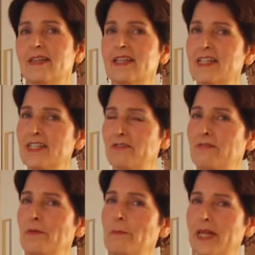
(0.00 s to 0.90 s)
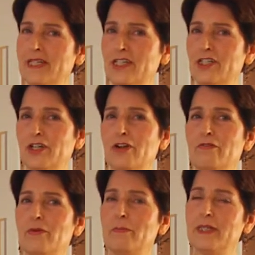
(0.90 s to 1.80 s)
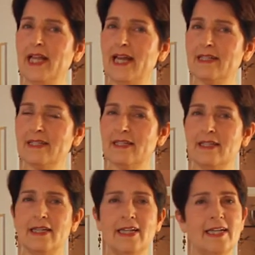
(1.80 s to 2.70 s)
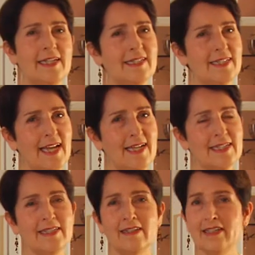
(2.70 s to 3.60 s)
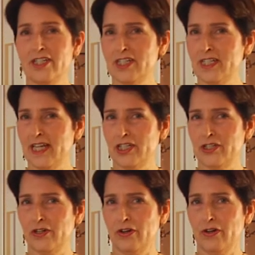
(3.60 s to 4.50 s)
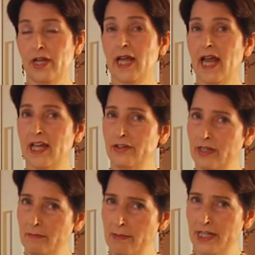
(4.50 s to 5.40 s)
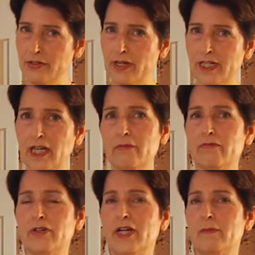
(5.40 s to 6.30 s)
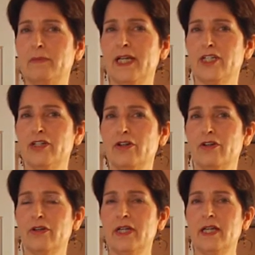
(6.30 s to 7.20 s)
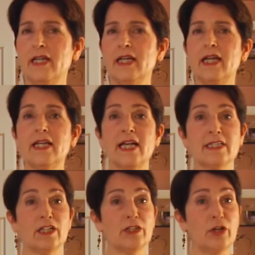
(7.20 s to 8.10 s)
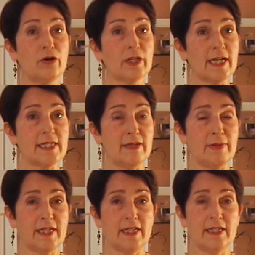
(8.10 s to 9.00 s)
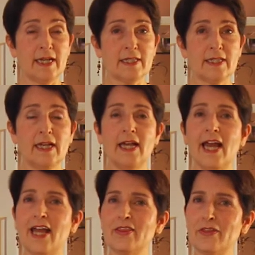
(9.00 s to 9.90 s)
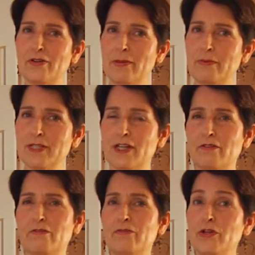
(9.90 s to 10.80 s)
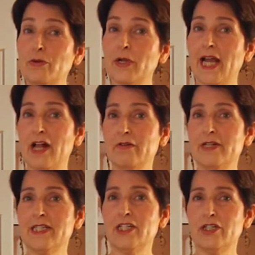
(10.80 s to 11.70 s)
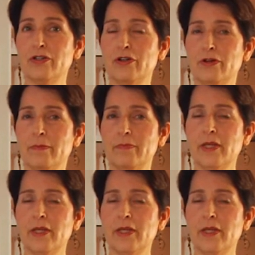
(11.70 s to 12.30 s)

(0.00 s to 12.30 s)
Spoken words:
This is a fermented sugar from plants. It tastes delicious like sugar, and you can measure it cup for cup like sugar. It has a low glycemic index and 30% fewer calories than sugar.